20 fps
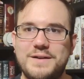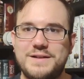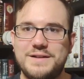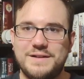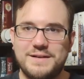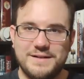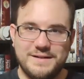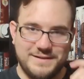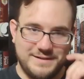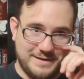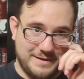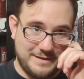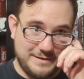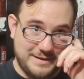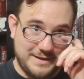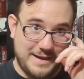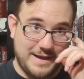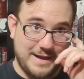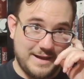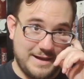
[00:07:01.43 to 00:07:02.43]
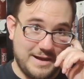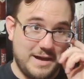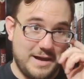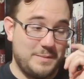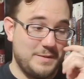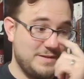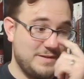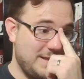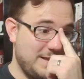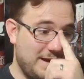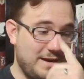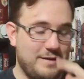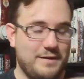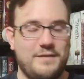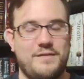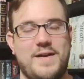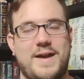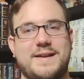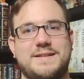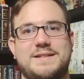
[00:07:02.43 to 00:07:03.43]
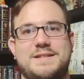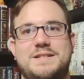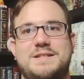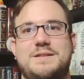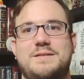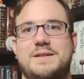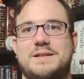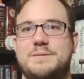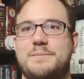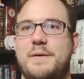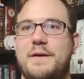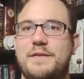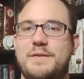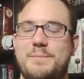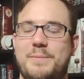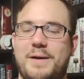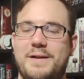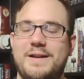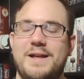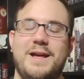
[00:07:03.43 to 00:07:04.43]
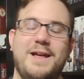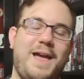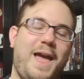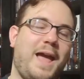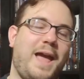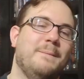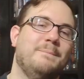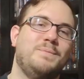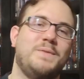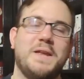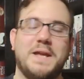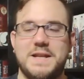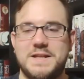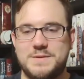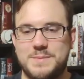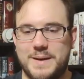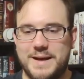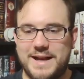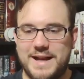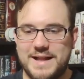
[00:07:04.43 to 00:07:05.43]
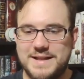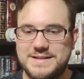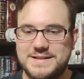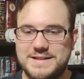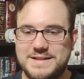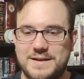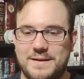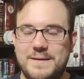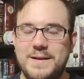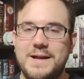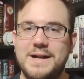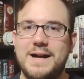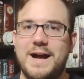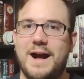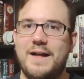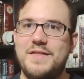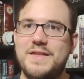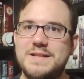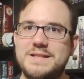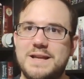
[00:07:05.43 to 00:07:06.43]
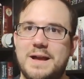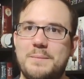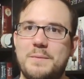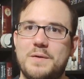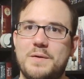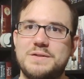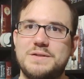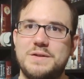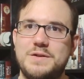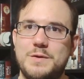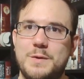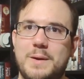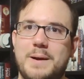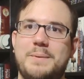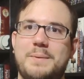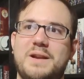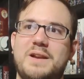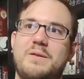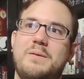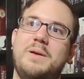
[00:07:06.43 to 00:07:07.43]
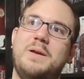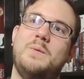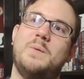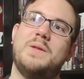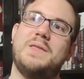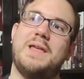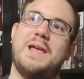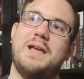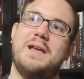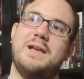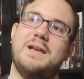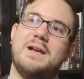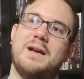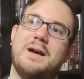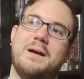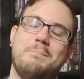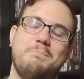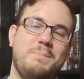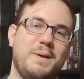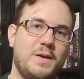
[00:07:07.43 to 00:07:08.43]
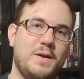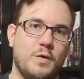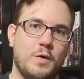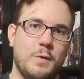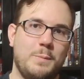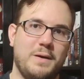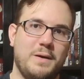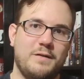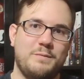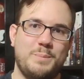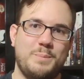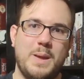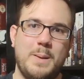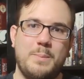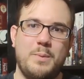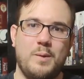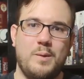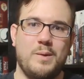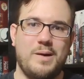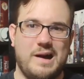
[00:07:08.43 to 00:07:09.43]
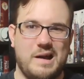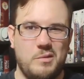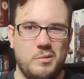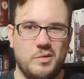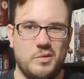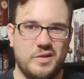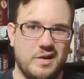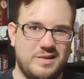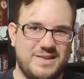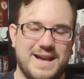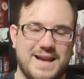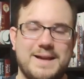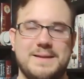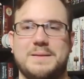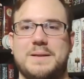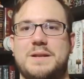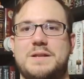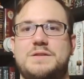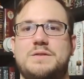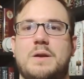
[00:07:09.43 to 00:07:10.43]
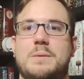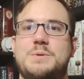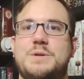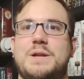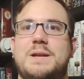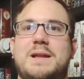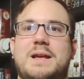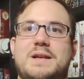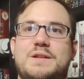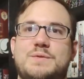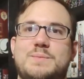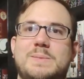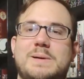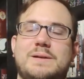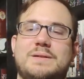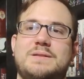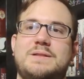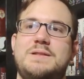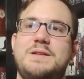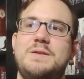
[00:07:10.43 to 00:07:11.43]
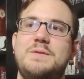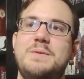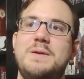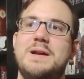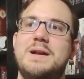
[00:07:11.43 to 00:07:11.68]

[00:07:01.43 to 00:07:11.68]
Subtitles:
to get copies that I don't have access to this month. But hey, it is what it is. So this I'm also doing a buddy read with a big group of people. I will note that in the description as well too.